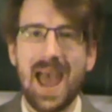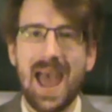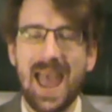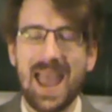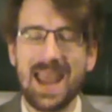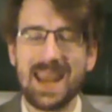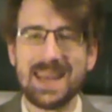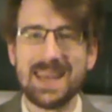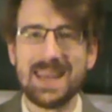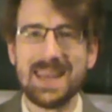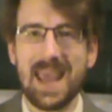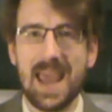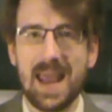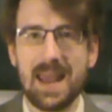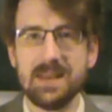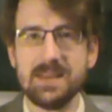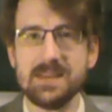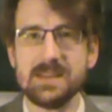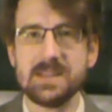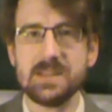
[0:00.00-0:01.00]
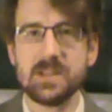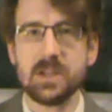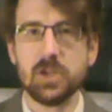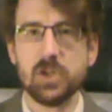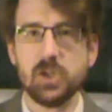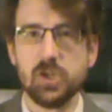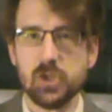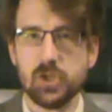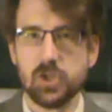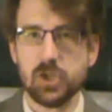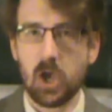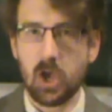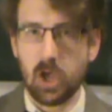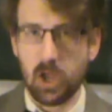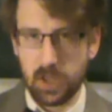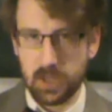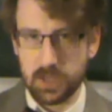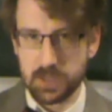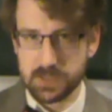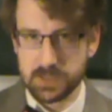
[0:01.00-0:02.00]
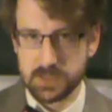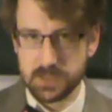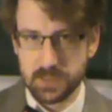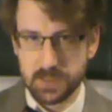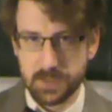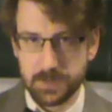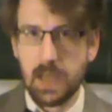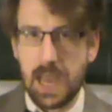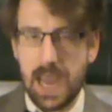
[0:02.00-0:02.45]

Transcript: against Charlotte.